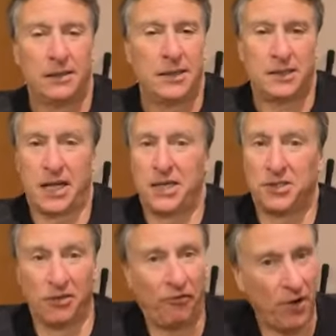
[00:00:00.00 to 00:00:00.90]
This
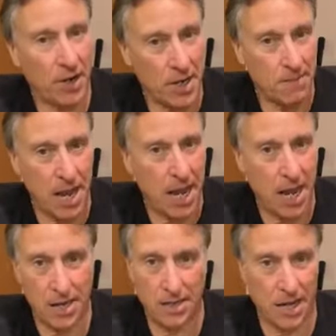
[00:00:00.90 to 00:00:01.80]
guy's a fucking
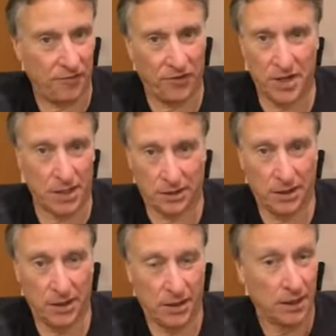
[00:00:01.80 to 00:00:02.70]
man. Not for
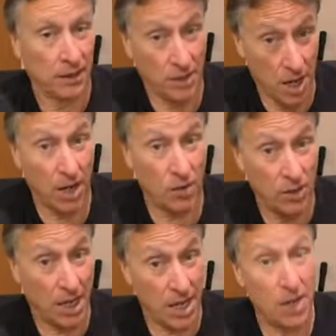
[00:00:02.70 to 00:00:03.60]
nothing.
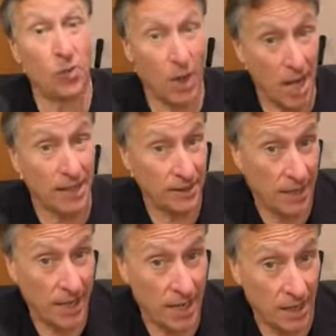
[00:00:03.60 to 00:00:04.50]
No? Huh? What?
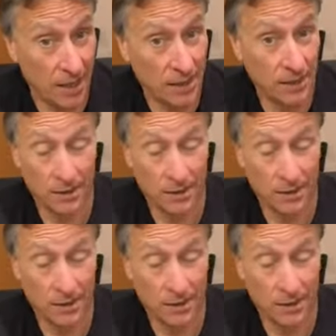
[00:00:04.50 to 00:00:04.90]
Yeah?